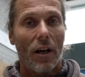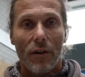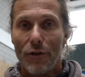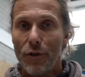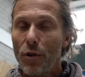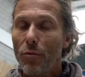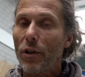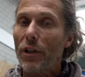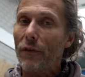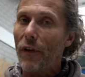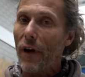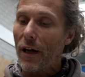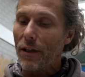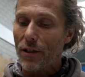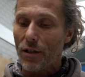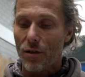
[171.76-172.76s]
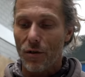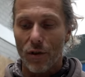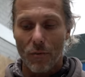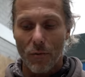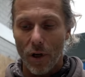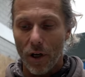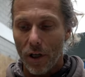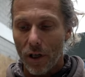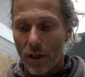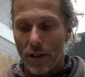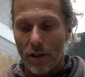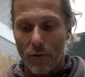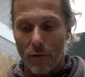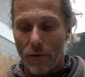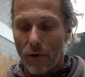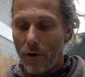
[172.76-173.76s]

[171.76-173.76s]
Newer devices on the market